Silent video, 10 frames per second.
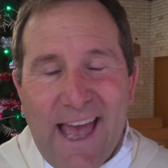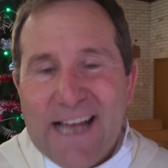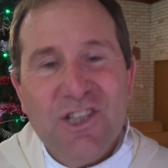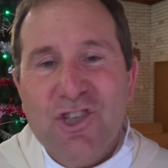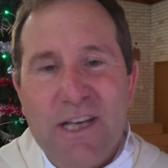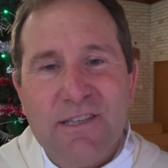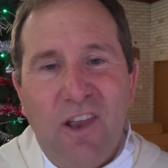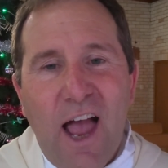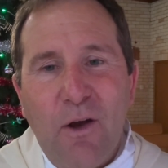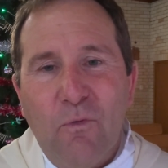And just
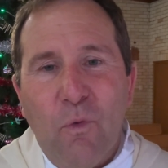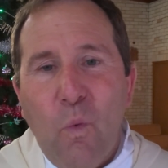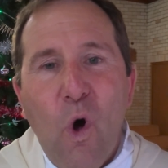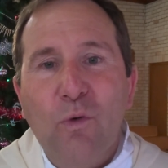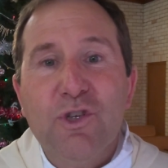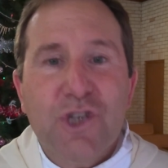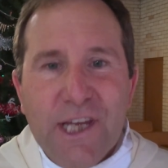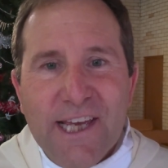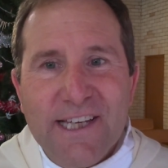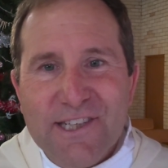like the world
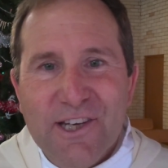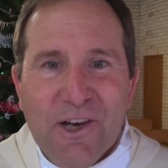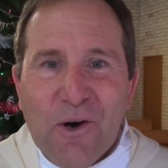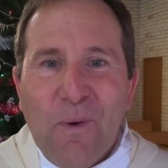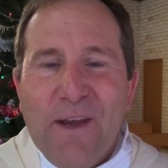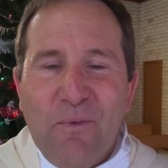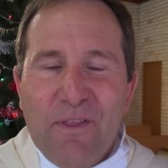cheered when,